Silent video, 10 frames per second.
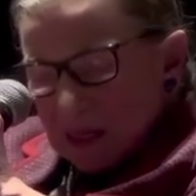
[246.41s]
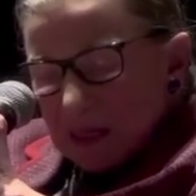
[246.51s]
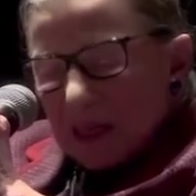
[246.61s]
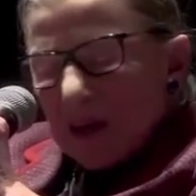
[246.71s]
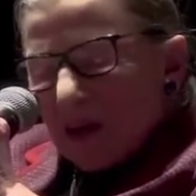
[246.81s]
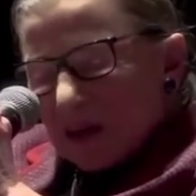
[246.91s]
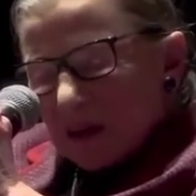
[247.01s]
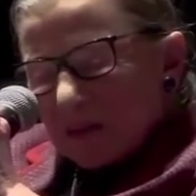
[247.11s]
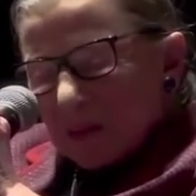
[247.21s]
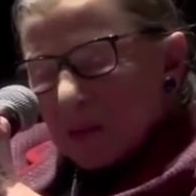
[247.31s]
The arc
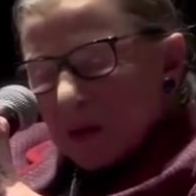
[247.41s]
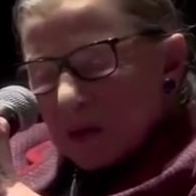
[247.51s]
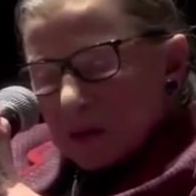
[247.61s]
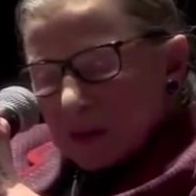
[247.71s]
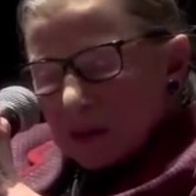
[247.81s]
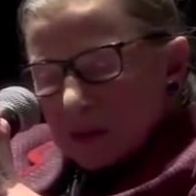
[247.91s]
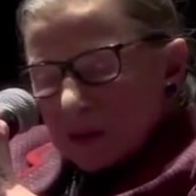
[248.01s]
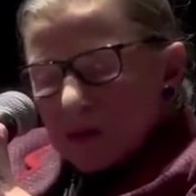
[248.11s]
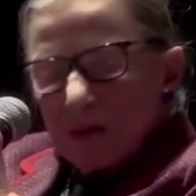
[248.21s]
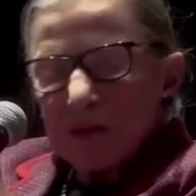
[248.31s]
of the moral
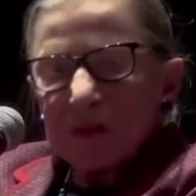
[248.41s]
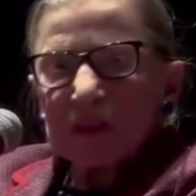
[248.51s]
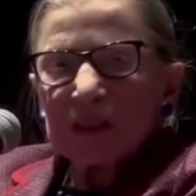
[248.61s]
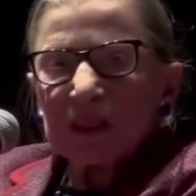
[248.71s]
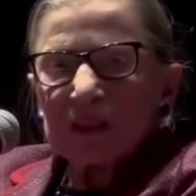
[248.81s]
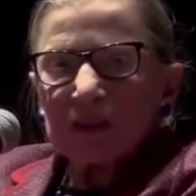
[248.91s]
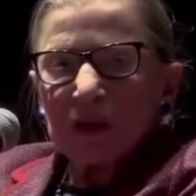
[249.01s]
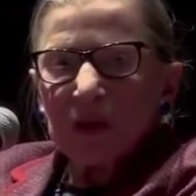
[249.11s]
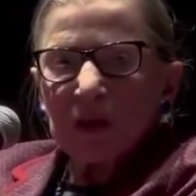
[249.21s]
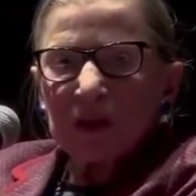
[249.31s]
universe is
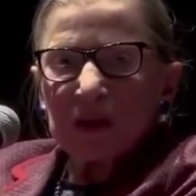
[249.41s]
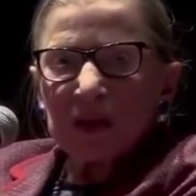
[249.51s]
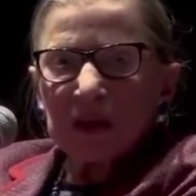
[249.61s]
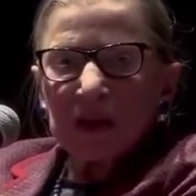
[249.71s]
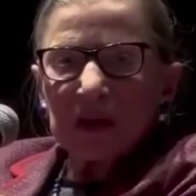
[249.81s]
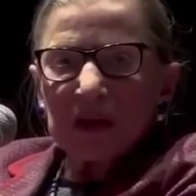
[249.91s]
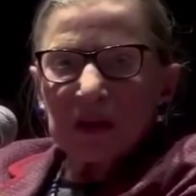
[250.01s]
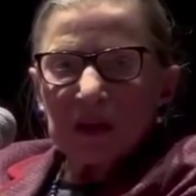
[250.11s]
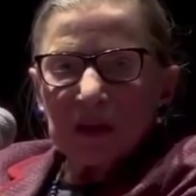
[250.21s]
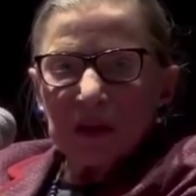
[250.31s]
long,
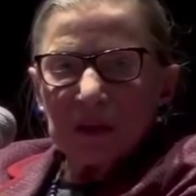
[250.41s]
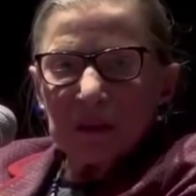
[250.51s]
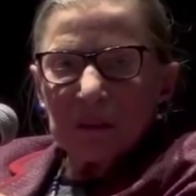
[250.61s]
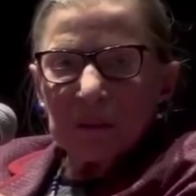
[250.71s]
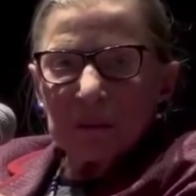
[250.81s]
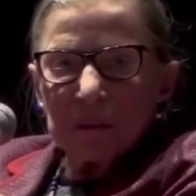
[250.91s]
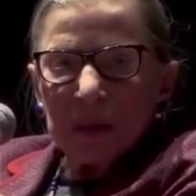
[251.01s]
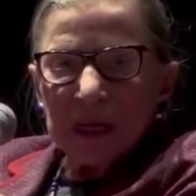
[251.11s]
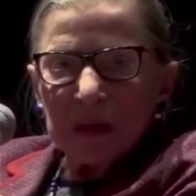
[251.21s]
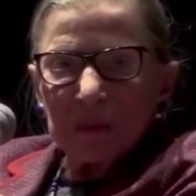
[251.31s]

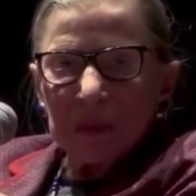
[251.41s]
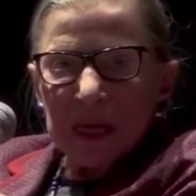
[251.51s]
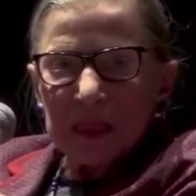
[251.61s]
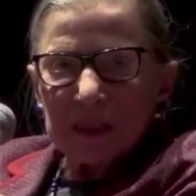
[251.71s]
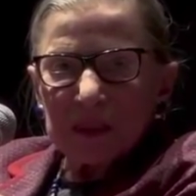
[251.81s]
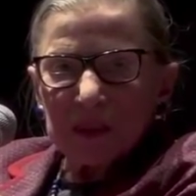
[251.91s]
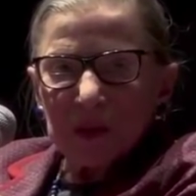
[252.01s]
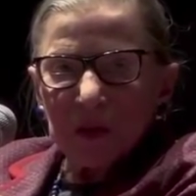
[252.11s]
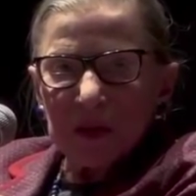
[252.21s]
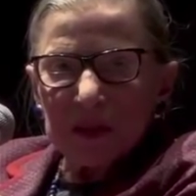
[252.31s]
but it bends
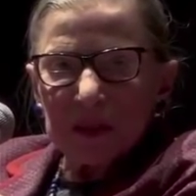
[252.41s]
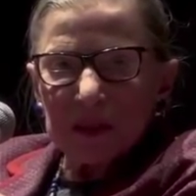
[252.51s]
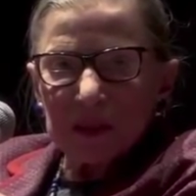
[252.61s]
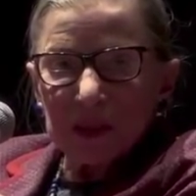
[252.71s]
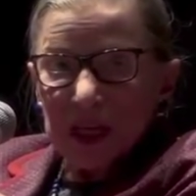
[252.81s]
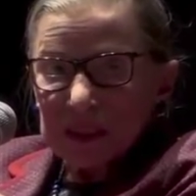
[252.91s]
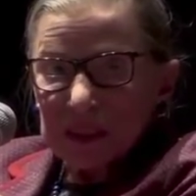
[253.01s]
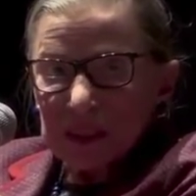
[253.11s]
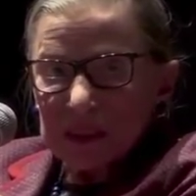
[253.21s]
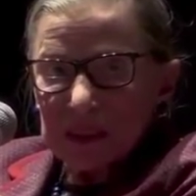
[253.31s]
toward
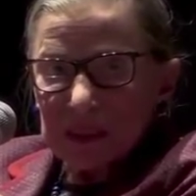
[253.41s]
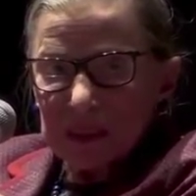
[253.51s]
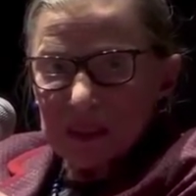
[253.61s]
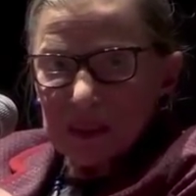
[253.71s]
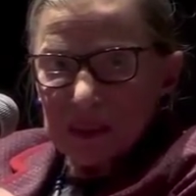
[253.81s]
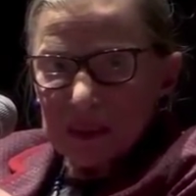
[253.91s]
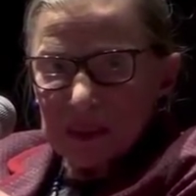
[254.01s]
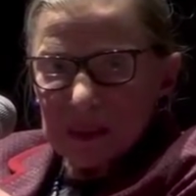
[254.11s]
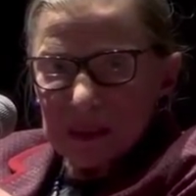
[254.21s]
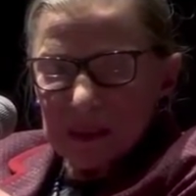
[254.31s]
justice.
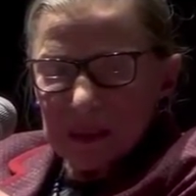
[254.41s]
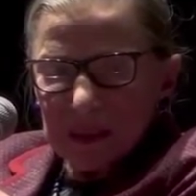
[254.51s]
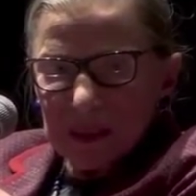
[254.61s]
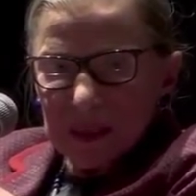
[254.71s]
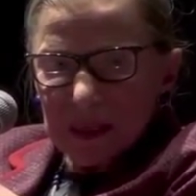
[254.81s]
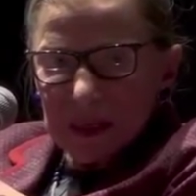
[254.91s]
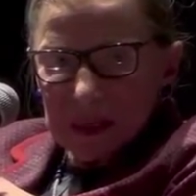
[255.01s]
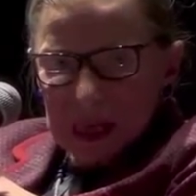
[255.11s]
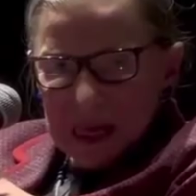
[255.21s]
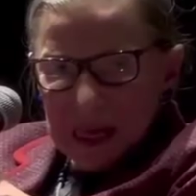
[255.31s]

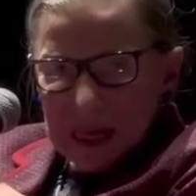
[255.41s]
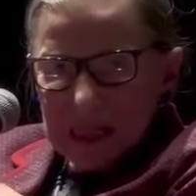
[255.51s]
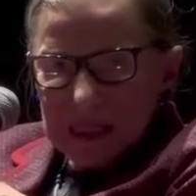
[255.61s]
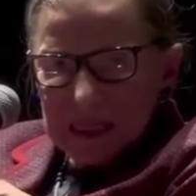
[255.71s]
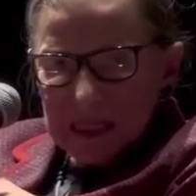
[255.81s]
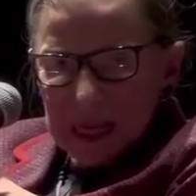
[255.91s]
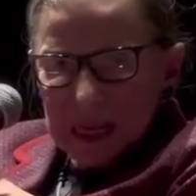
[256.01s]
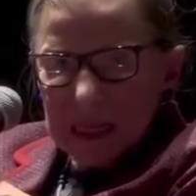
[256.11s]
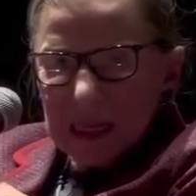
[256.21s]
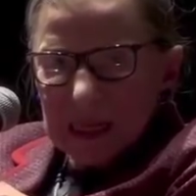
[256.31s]
And I added to
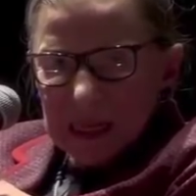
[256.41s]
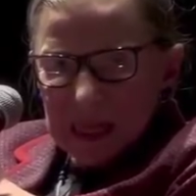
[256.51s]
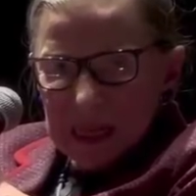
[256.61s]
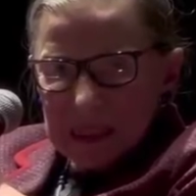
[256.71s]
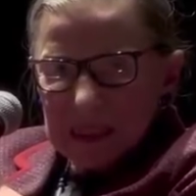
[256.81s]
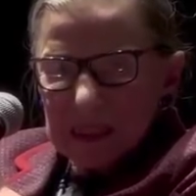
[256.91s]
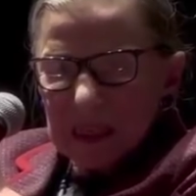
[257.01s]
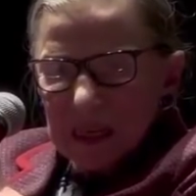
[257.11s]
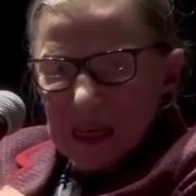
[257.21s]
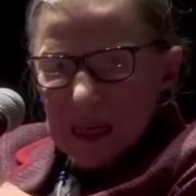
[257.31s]
that, yes,
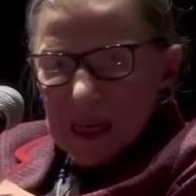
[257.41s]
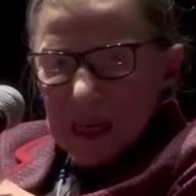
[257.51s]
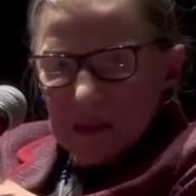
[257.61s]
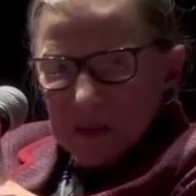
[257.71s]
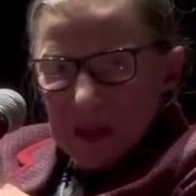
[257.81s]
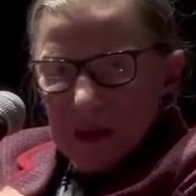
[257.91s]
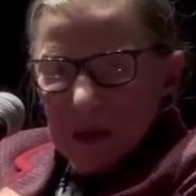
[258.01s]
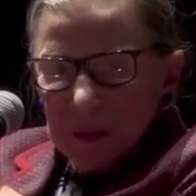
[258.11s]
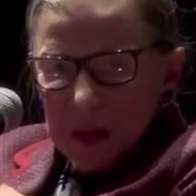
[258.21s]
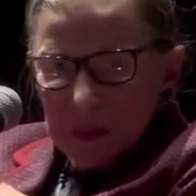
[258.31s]
if
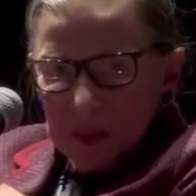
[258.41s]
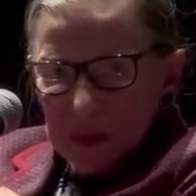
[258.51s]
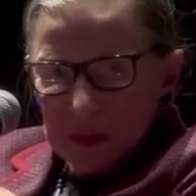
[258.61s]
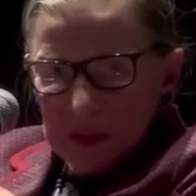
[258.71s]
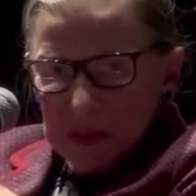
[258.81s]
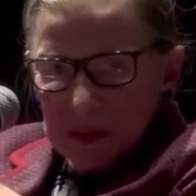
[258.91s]
there are people